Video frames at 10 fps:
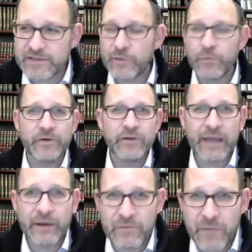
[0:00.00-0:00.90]
They weren't
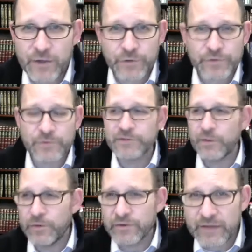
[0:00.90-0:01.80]
allowed in medical schools. They
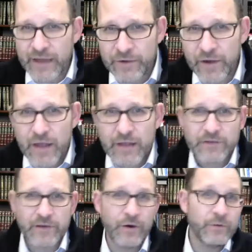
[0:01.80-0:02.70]
weren't allowed
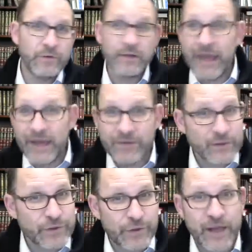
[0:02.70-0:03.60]
to own land in
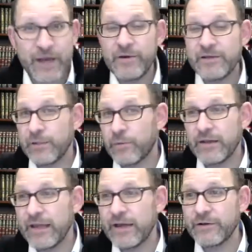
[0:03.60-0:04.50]
certain areas. They weren't
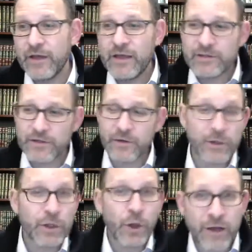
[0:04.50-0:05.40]
allowed to go
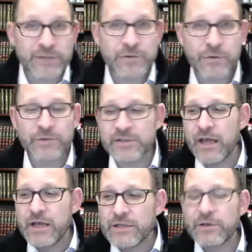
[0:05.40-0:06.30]
to law schools.
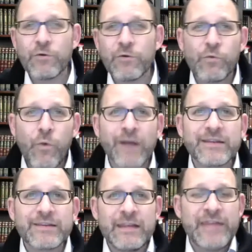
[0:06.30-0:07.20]
So
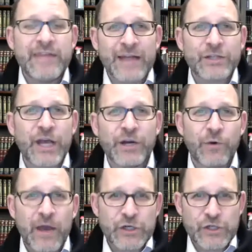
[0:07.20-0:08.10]
what did that
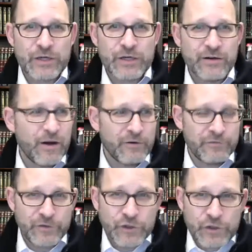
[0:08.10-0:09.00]
generation
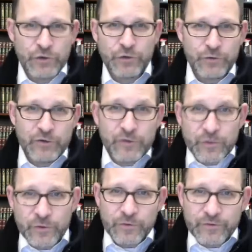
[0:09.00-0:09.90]
of Jew
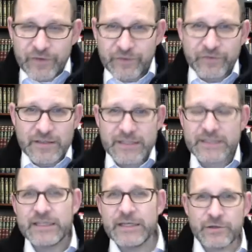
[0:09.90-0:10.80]
do 50,
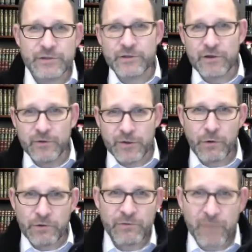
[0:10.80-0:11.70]
60 years ago in
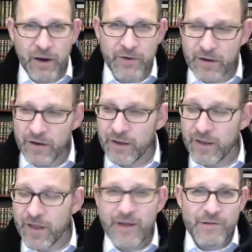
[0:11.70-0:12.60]
North America?
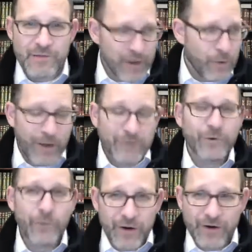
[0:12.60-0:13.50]
They went
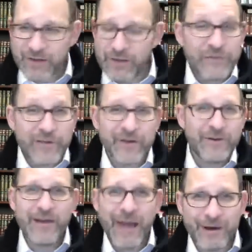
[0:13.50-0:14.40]
to work and they
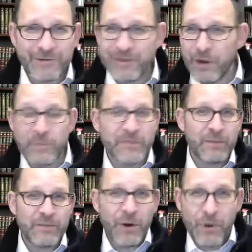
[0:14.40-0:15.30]
figured it out. They opened
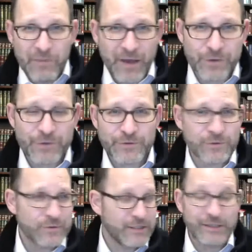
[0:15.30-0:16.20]
up their own medical
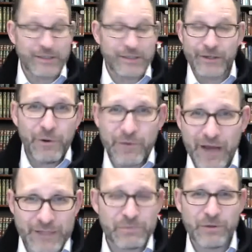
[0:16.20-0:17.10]
schools. They started their
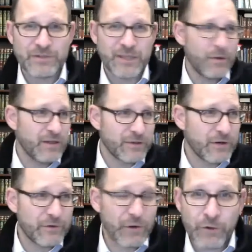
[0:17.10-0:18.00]
own hospitals. They
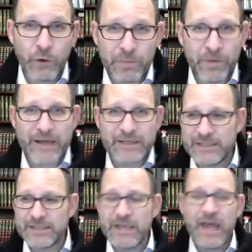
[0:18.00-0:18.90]
started their own law
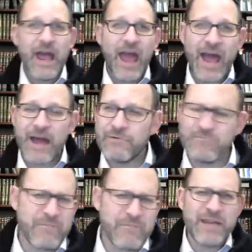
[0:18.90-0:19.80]
practices. And
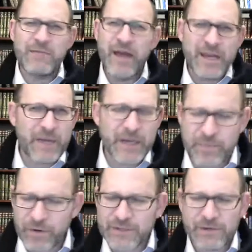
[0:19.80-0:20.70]
many, many, many
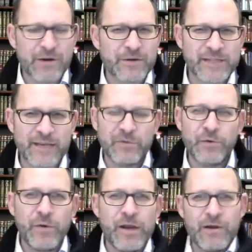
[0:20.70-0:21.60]
books and articles have
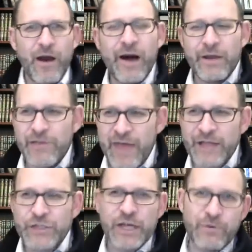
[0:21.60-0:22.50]
been written on
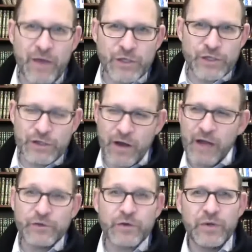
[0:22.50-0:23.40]
that generation,
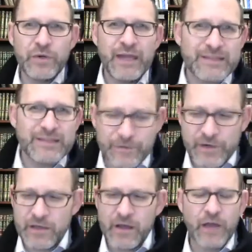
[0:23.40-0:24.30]
on the
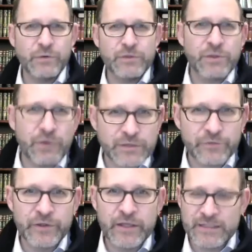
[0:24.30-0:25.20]
creativity, on the
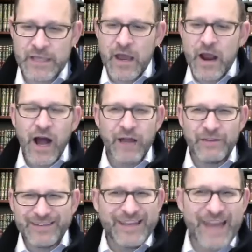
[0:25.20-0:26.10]
resourcefulness, on
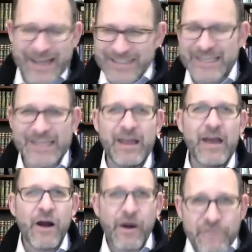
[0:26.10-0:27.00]
the tenacity
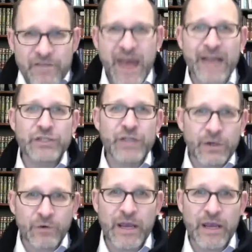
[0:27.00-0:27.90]
of that
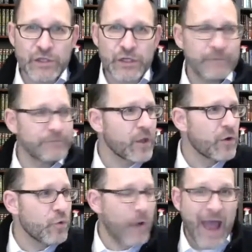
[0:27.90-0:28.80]
generation
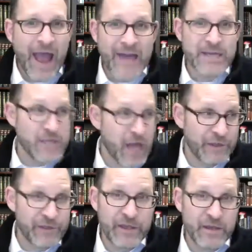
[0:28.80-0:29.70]
who had
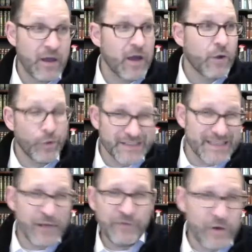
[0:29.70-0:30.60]
nothing, was
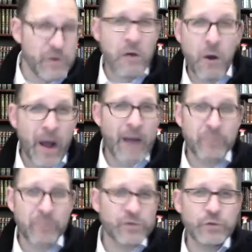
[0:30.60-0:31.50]
given no
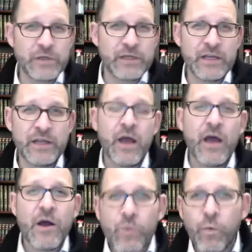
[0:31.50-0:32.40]
opportunity,
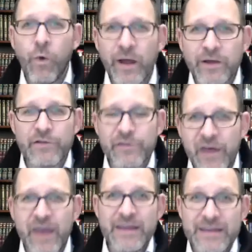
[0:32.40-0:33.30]
what
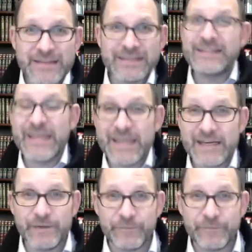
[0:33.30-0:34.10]
they did.